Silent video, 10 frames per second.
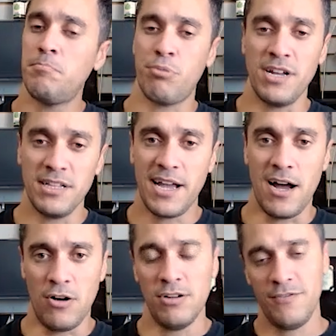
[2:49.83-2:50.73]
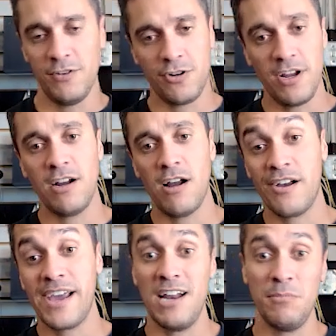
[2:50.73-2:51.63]
Bring a towel. If you're training here at our
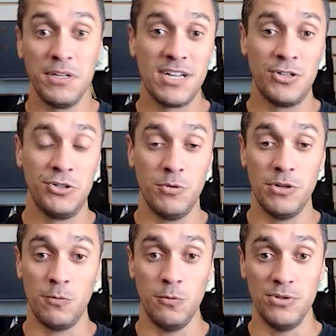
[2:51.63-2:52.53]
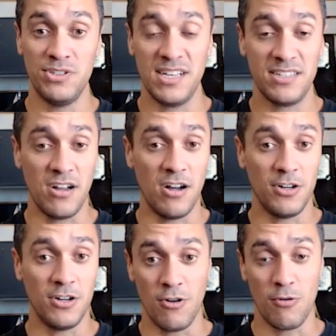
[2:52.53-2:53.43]
academy, it's actually one of the rules that's on
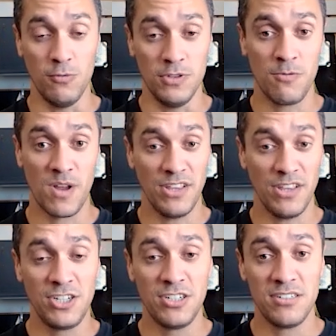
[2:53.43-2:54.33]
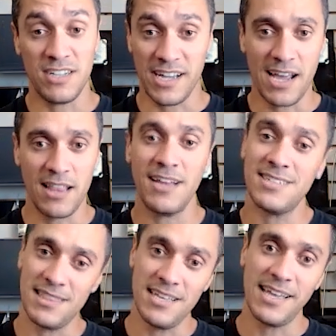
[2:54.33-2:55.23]
our rules and regulations and guidelines
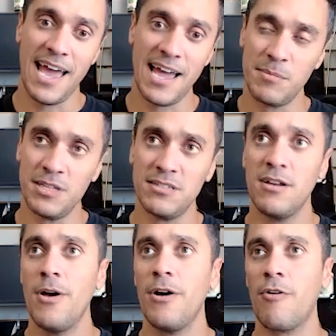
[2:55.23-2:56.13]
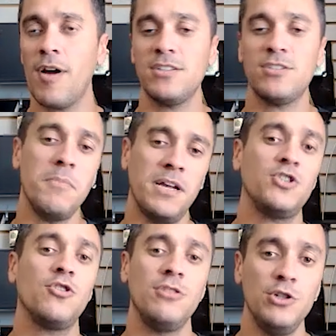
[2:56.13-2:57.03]
at the academies. All right, so make
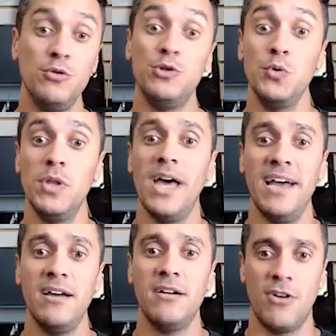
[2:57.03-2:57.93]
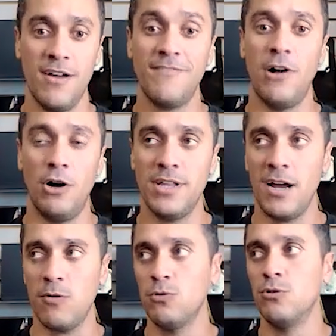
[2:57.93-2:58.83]
sure you do that. All right, follow
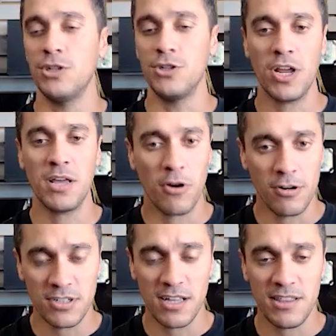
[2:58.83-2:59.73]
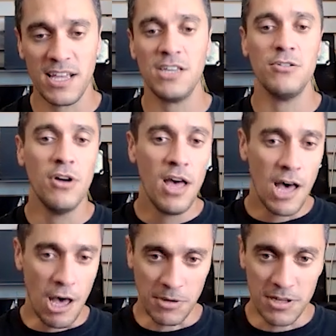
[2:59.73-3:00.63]
that rule. Your training partner is going to thank you.
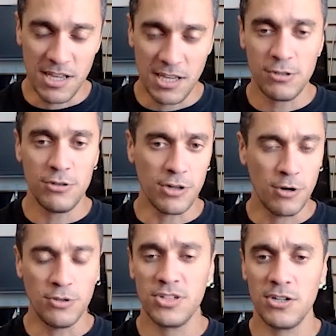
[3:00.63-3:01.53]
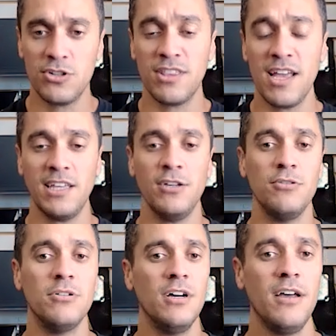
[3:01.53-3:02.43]
I'm going to thank you. Your coach is going to thank
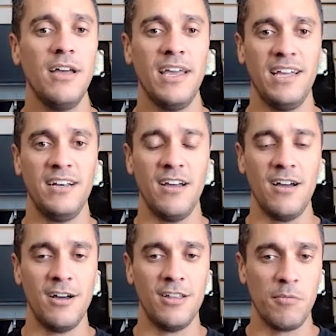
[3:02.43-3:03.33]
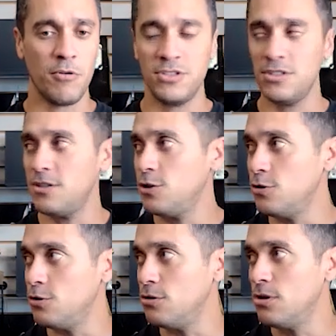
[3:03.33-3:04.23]
you, and the person
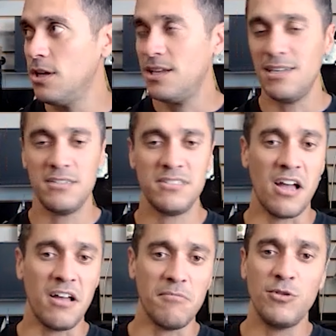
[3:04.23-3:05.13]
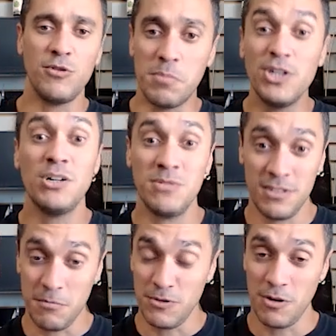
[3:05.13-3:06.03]
who is not doing push-ups
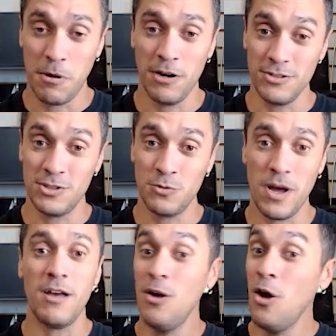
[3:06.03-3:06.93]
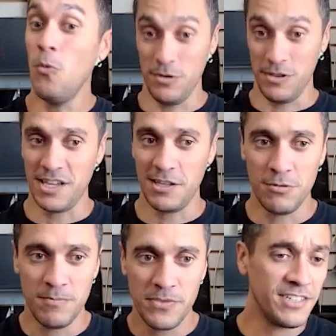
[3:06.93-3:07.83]
in your puddle of sweat will thank you.
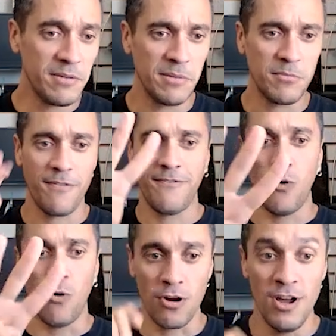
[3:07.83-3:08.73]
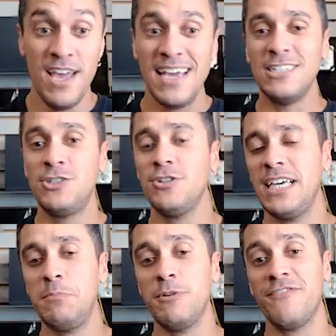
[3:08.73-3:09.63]
Tip number 4 is to
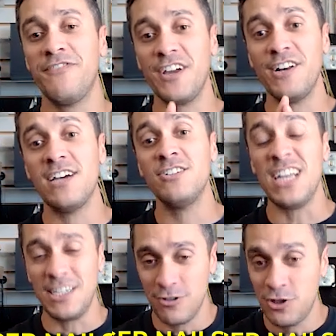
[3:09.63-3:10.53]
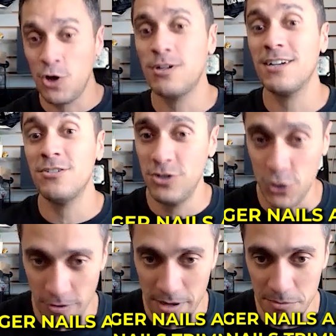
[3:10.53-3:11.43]
keep your fingernails and your toenails
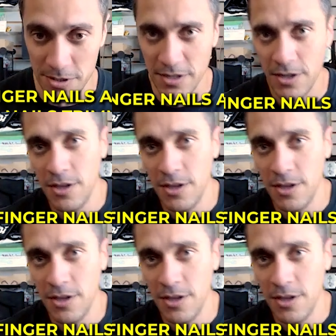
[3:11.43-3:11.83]
trimmed.